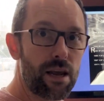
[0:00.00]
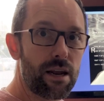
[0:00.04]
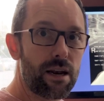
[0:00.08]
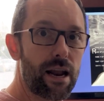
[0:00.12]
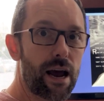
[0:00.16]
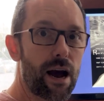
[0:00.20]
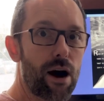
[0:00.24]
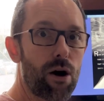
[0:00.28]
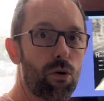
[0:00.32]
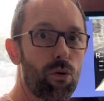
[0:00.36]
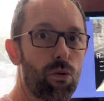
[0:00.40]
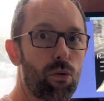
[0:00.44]

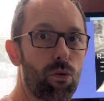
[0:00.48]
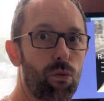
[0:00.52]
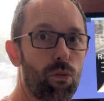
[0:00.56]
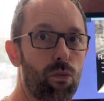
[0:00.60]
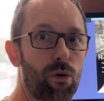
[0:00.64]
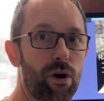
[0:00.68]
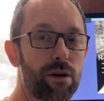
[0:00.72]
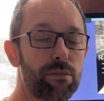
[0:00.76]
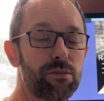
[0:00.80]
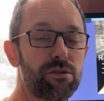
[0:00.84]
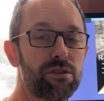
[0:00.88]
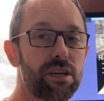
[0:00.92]
Now,
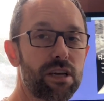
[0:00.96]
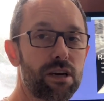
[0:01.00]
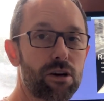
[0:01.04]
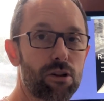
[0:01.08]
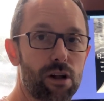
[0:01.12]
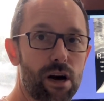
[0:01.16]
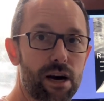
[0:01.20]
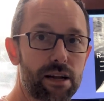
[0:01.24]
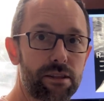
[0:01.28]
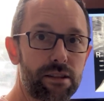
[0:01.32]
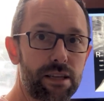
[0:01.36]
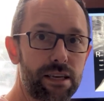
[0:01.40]
what I'm seeing a
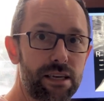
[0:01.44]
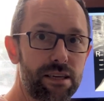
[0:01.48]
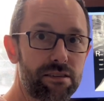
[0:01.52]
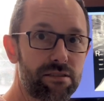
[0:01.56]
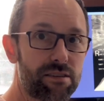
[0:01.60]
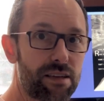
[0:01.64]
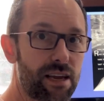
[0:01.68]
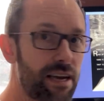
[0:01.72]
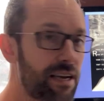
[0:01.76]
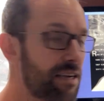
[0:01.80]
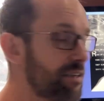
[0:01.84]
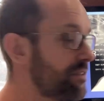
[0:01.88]
lot these
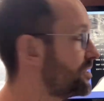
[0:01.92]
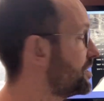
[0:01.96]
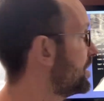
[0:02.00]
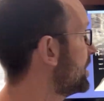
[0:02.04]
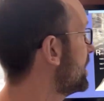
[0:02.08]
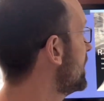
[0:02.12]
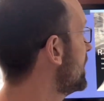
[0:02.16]
days